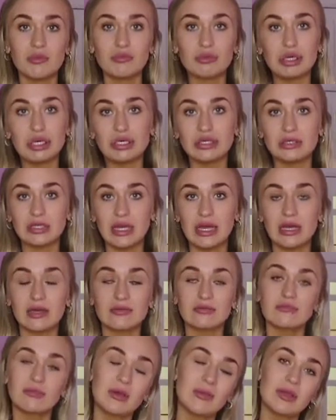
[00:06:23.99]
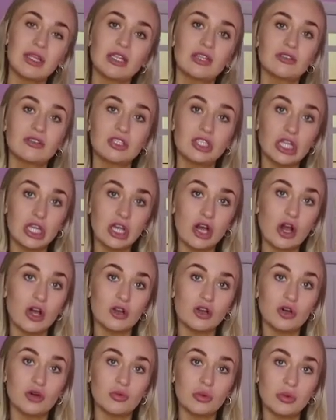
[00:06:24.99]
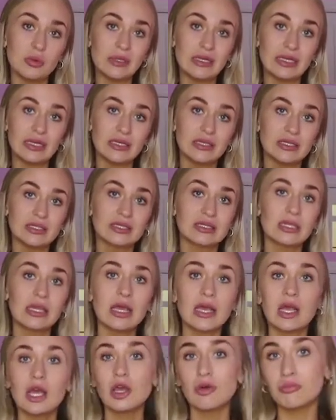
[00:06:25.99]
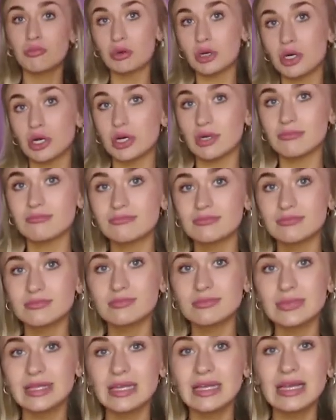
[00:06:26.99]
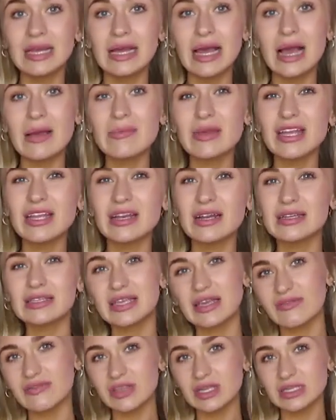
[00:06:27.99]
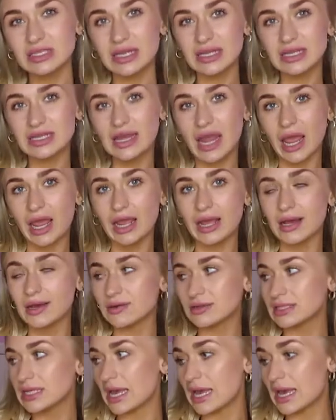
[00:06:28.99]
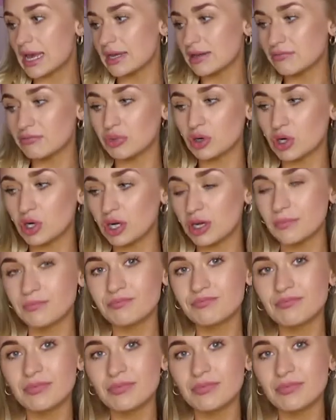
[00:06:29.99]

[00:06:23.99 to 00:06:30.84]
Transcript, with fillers: But yeah, I mean, they can't all be winners. But I mean, I'd give this like an 8 out of 10, but